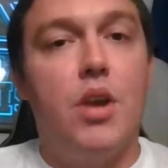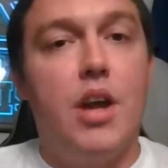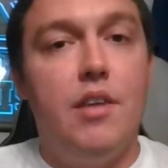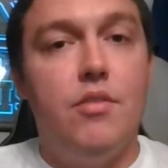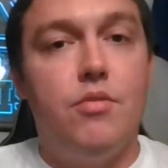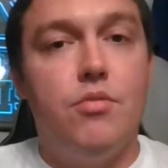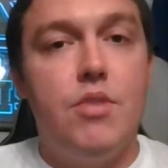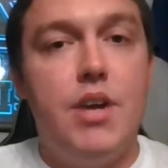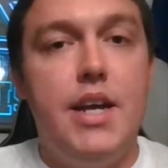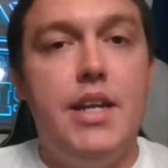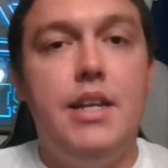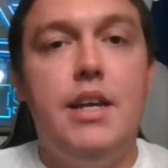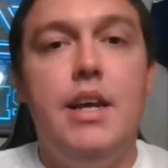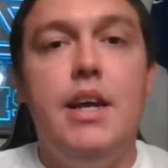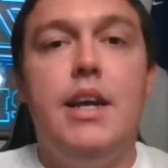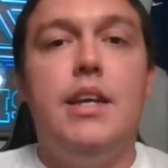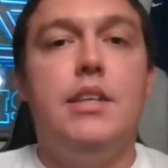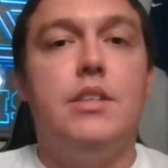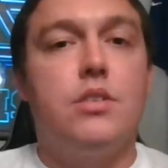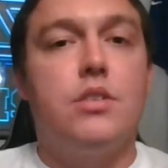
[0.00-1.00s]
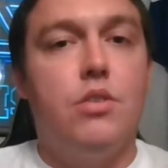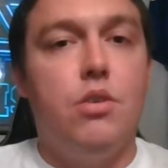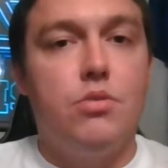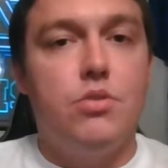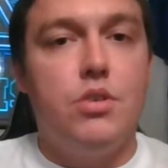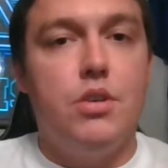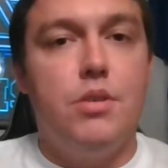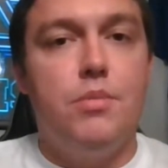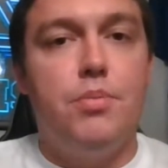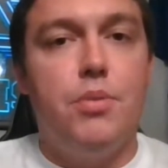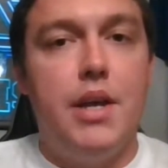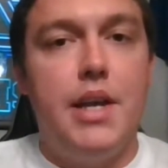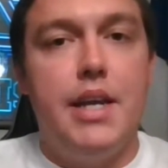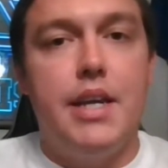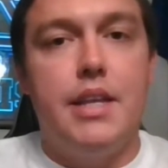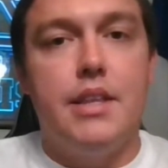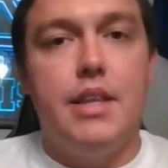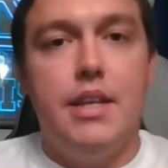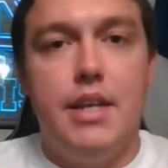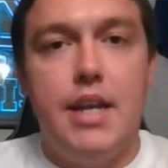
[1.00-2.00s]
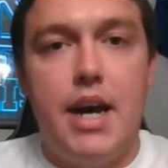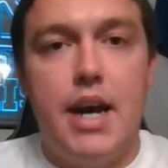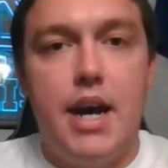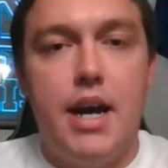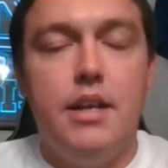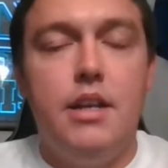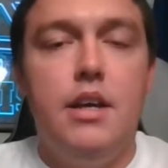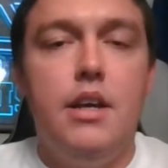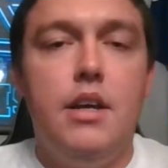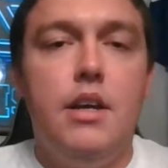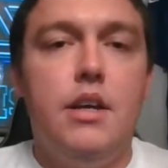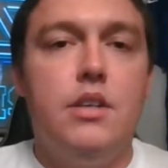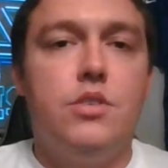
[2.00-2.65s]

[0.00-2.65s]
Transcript: I've read, he's closer to playing than not.